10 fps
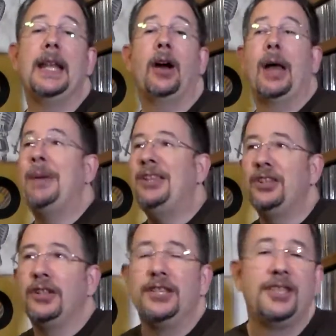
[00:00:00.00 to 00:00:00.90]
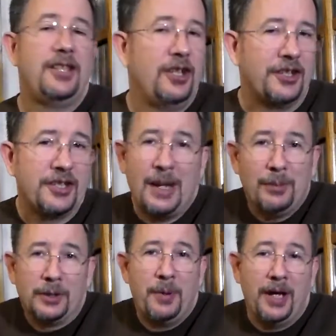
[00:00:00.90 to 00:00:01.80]
Now, I basically just
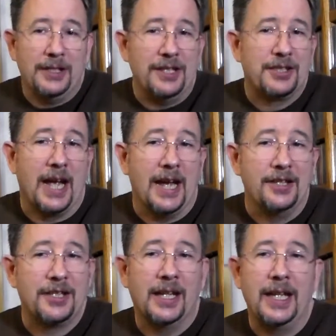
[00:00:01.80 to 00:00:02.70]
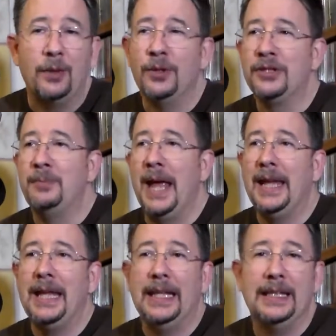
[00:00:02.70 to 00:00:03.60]
stumbled upon these guys. It was
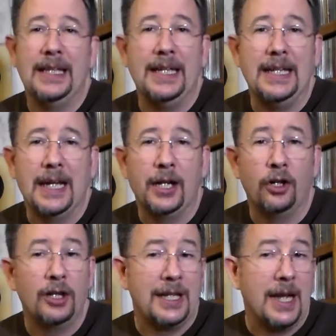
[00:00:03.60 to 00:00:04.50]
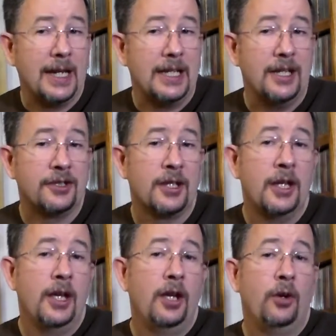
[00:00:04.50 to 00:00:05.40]
back in the early 90s
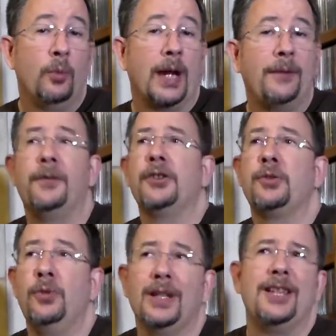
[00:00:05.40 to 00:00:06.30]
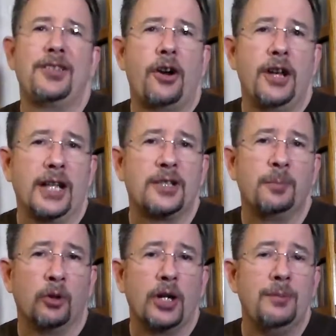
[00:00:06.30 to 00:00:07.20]
when I first really started
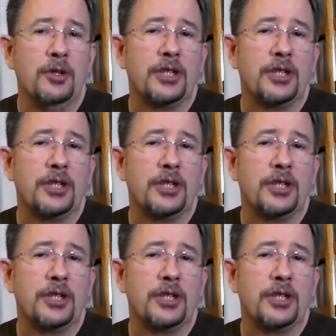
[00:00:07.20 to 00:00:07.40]
exploring